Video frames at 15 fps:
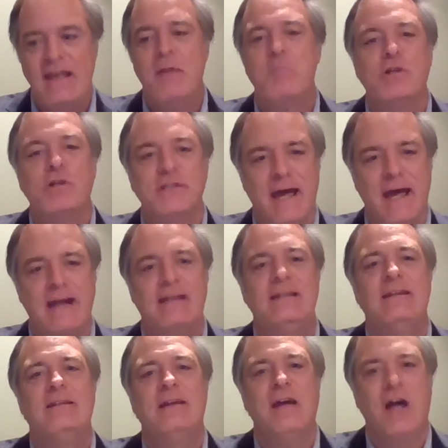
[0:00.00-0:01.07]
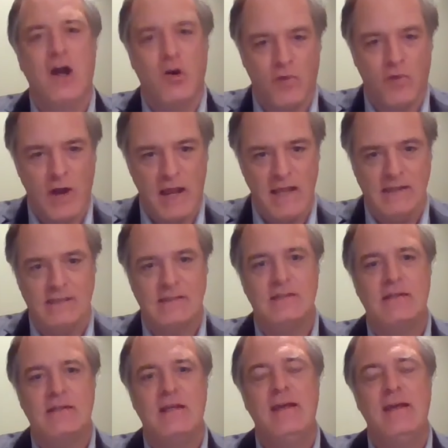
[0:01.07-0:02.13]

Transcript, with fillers: protected rights